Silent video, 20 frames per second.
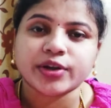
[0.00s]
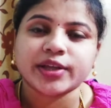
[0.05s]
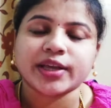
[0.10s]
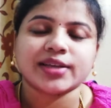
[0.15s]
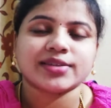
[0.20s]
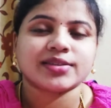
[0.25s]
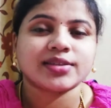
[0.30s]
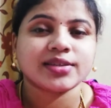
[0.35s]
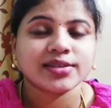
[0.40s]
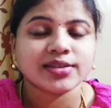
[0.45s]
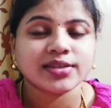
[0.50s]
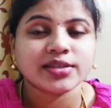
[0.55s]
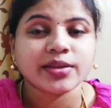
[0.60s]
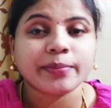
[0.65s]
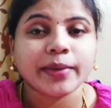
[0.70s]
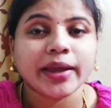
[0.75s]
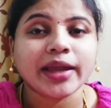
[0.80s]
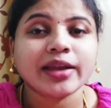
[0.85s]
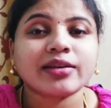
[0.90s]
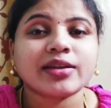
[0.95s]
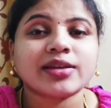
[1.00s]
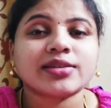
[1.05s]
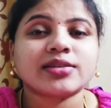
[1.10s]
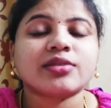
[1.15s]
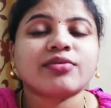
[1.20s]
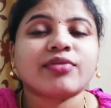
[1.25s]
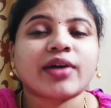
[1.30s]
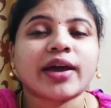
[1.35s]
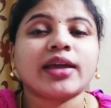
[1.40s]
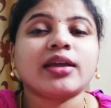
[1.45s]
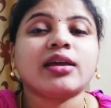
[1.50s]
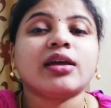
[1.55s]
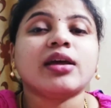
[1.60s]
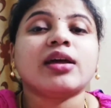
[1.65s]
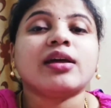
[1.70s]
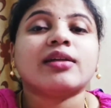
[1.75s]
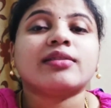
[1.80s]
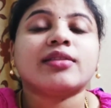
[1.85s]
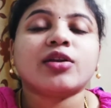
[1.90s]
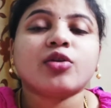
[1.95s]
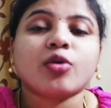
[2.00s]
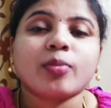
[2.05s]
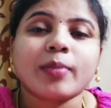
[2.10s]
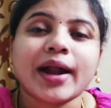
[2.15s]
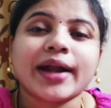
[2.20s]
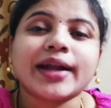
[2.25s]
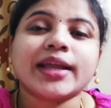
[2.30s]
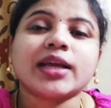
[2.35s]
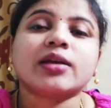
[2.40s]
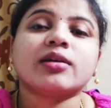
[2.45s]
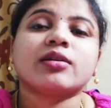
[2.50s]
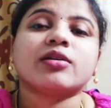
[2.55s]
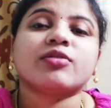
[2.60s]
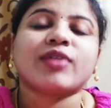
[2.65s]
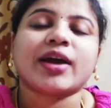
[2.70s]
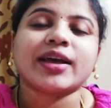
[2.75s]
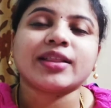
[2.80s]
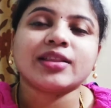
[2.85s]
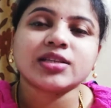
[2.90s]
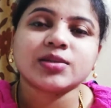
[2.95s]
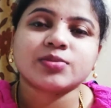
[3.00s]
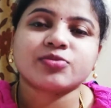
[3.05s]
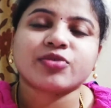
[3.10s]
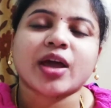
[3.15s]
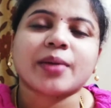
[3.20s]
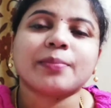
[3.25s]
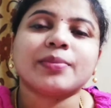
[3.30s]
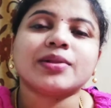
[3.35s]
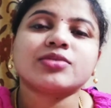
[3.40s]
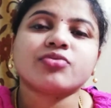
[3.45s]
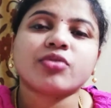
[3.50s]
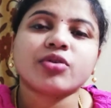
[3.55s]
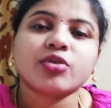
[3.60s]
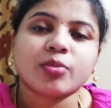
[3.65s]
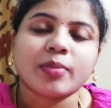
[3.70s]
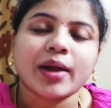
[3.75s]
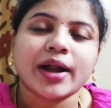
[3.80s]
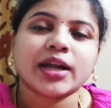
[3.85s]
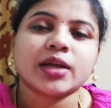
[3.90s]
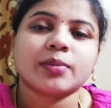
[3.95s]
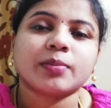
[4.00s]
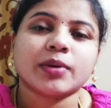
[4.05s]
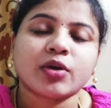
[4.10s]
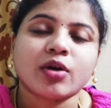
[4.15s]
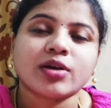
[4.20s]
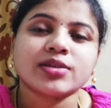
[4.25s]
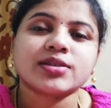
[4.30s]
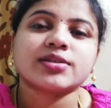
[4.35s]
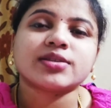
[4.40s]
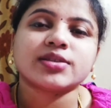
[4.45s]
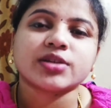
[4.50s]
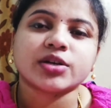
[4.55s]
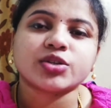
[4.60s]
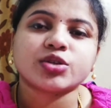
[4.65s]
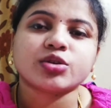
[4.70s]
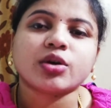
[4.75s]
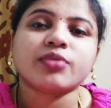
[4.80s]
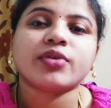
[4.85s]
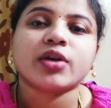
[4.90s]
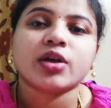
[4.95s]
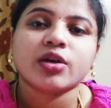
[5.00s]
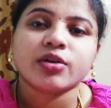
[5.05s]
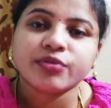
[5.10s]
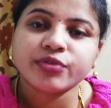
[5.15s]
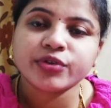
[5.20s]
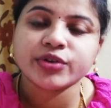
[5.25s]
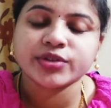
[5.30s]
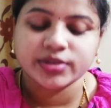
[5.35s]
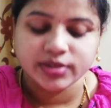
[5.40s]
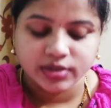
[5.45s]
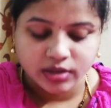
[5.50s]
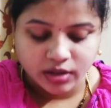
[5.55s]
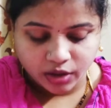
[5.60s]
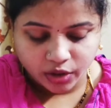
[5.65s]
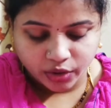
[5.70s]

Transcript: Yes, this is the main reason why why these tribals were nomadic, because in search of foods.